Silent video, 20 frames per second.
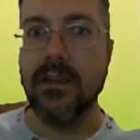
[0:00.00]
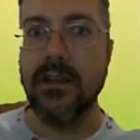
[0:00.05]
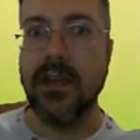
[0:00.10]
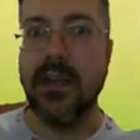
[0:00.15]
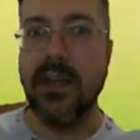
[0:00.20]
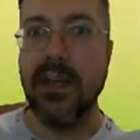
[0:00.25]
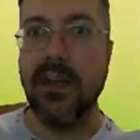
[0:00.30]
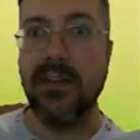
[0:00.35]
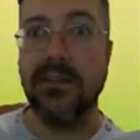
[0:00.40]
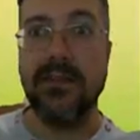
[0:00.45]

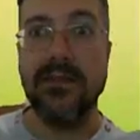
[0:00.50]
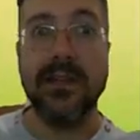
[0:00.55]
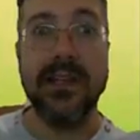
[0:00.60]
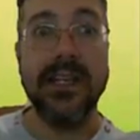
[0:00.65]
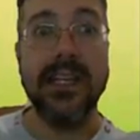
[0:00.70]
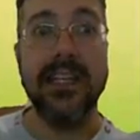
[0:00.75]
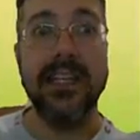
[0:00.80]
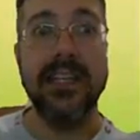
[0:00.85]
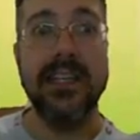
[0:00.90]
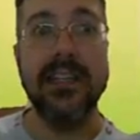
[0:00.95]
I have
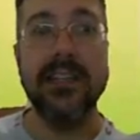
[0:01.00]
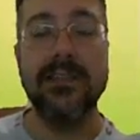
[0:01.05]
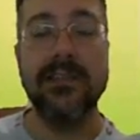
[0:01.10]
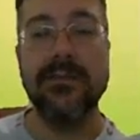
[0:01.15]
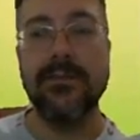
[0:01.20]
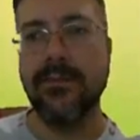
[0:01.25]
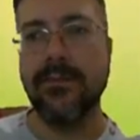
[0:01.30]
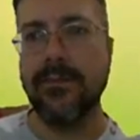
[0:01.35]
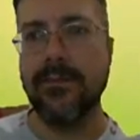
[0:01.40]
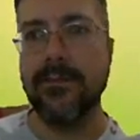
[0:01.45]
my
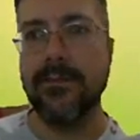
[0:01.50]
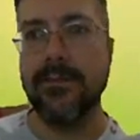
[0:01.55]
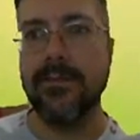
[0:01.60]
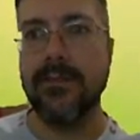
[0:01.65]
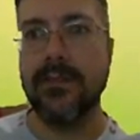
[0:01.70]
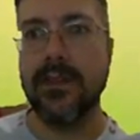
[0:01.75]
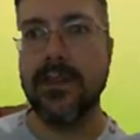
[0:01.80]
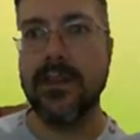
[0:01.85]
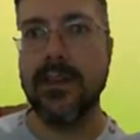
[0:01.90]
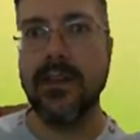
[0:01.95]

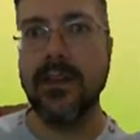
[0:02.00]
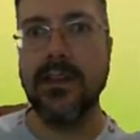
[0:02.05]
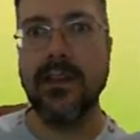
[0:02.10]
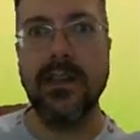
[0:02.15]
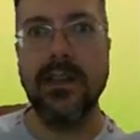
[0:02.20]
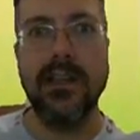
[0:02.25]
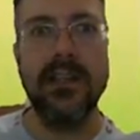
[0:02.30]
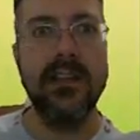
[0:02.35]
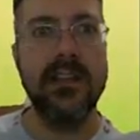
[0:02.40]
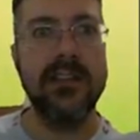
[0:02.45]

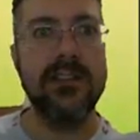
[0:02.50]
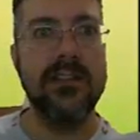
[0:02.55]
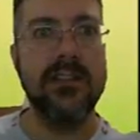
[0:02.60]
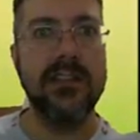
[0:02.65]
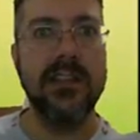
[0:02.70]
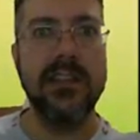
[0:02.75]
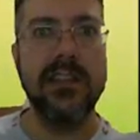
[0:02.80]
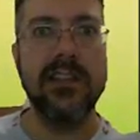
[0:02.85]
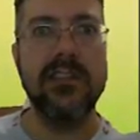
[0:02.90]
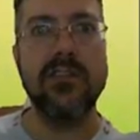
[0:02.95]

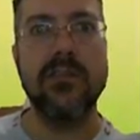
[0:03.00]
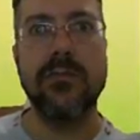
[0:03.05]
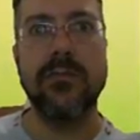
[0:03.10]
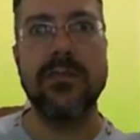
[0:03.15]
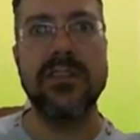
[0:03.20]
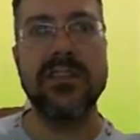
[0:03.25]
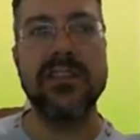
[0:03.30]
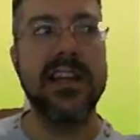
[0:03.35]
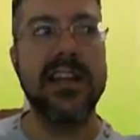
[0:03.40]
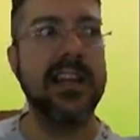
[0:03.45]
initial
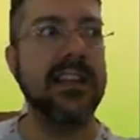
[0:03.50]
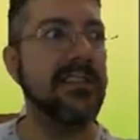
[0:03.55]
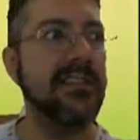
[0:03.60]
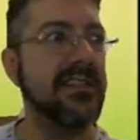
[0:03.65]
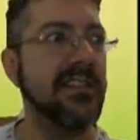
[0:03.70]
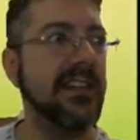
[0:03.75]
preset is